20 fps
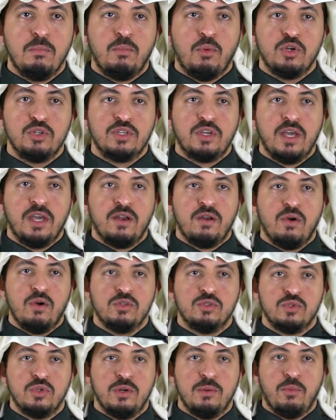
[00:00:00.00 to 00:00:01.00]
Bodker
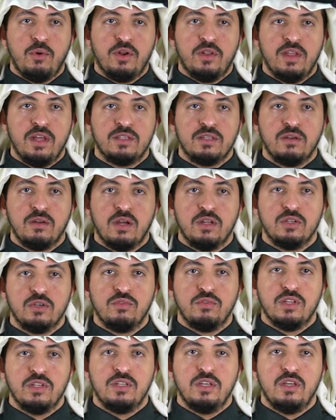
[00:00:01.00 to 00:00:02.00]
also reported that grinding
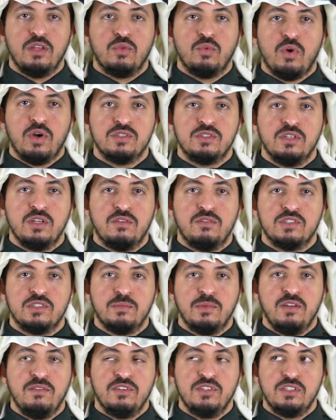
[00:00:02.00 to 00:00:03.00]
of the teeth was nervous
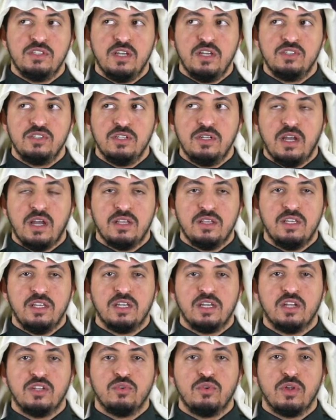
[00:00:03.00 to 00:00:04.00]
manifestation, and
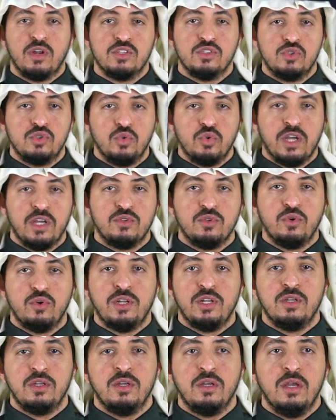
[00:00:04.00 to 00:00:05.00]
he categorized two
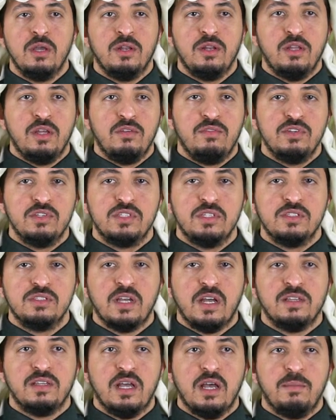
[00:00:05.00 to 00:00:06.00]
categories, nervousness
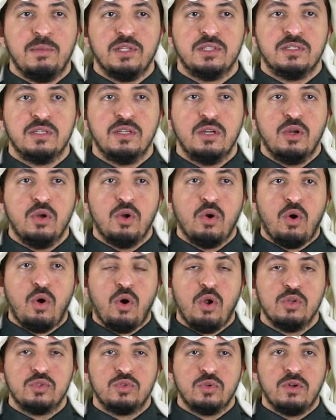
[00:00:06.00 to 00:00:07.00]
and habit.
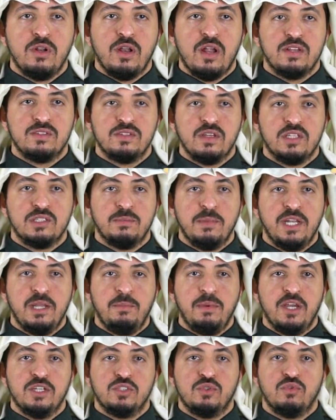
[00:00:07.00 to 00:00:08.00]
Also realized that
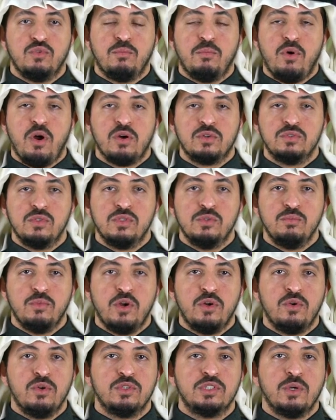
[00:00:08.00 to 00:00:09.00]
many patients with bruxism
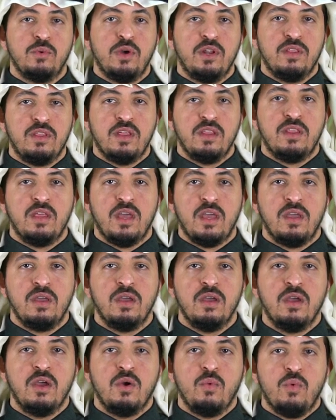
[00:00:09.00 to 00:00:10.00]
were not aware that they
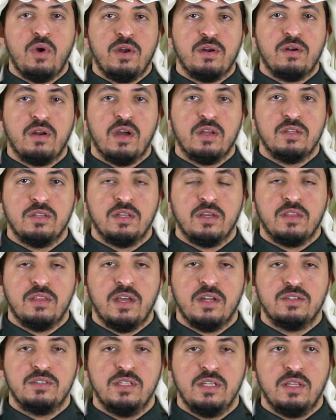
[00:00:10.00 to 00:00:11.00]
were grinding
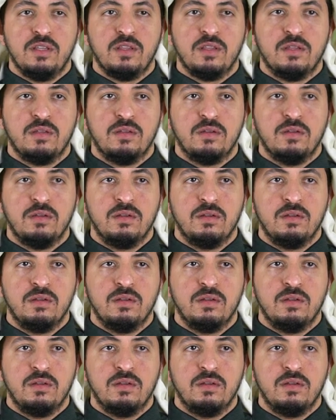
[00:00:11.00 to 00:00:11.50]
their teeth.